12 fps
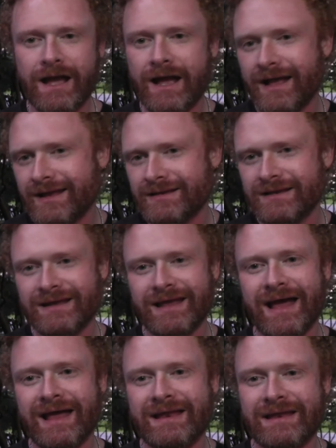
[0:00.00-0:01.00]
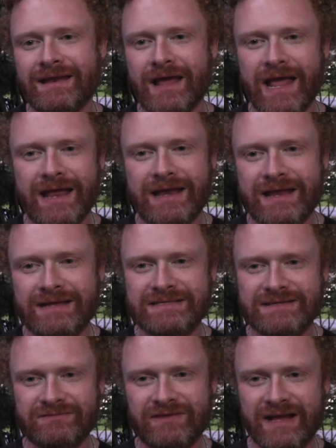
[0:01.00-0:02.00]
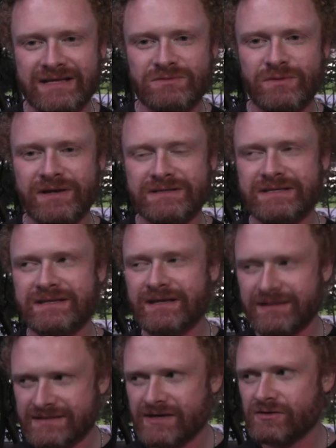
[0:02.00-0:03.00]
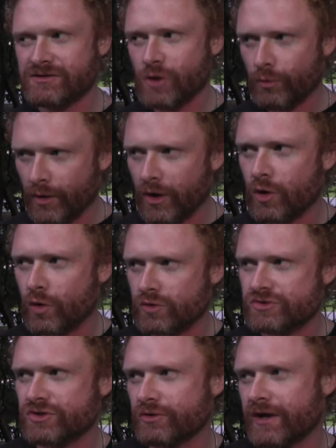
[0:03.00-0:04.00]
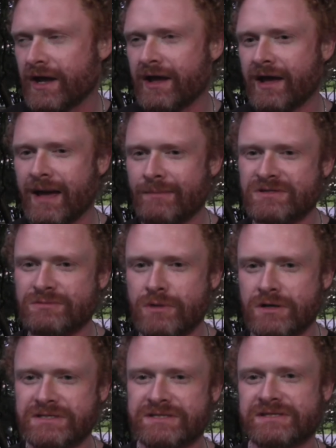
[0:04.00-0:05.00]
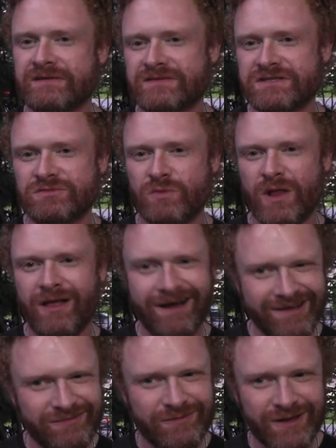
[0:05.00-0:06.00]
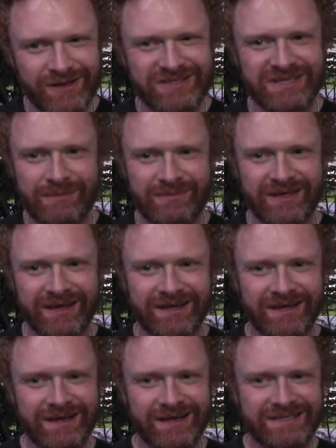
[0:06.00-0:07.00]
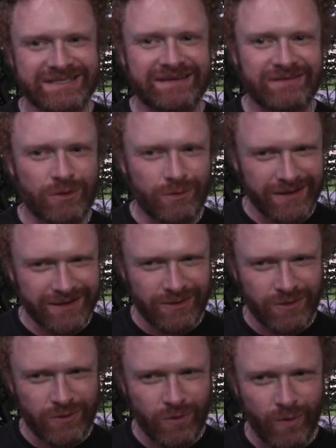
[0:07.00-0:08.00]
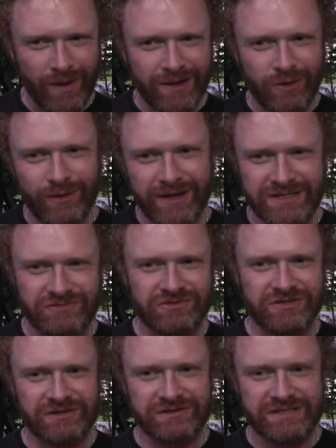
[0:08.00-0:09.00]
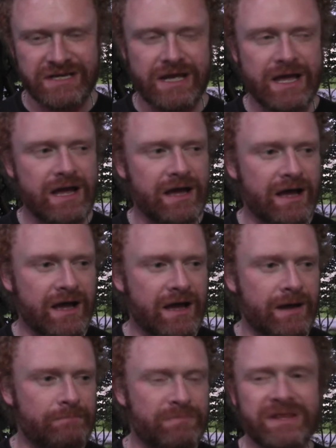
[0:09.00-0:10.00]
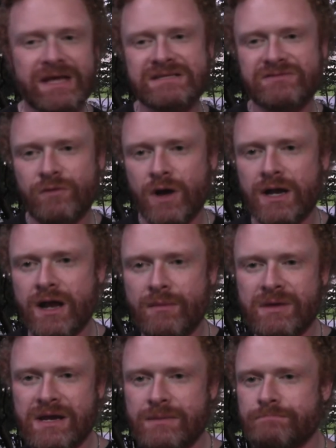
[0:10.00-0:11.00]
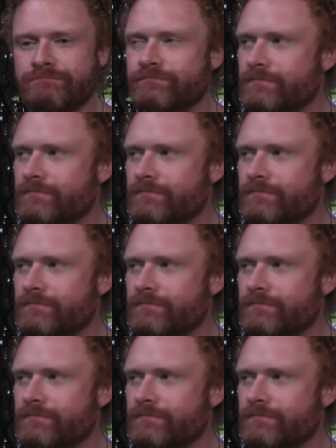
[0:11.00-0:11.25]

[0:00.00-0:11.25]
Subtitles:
And in his defense, when I did the Derek Doker course on Amazon Marketing Services as well, I feel the same thing, because I never quite got his results. But that's fine. I mean,